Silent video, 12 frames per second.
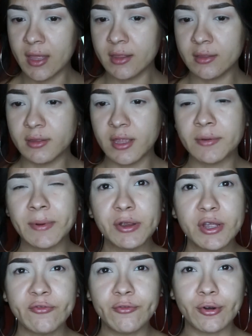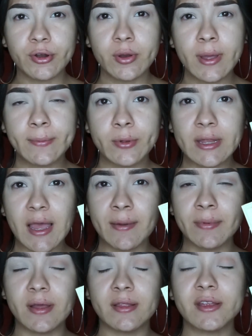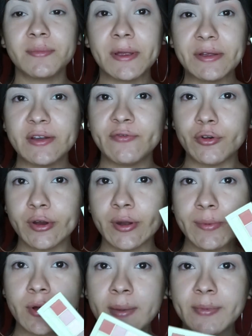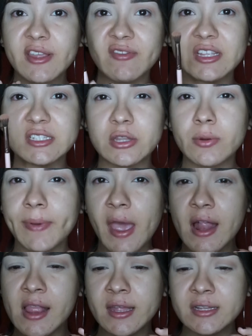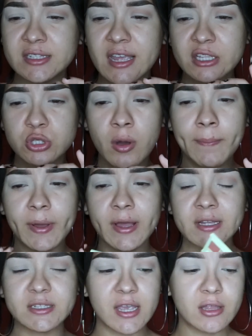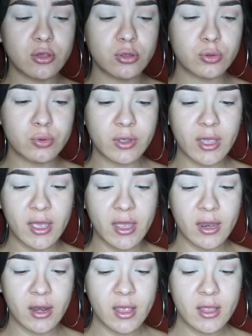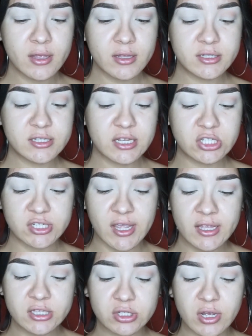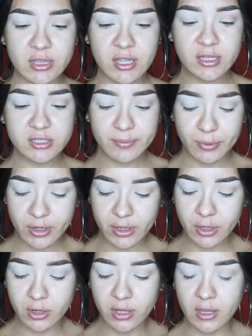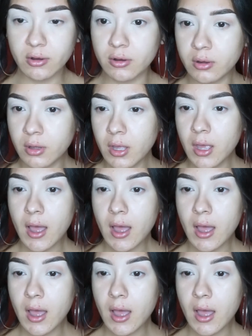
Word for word: and they're very affordable I, I, they're very affordable I believe this little palette it's like 12 bucks and you do get six shades so I think it's a pretty good deal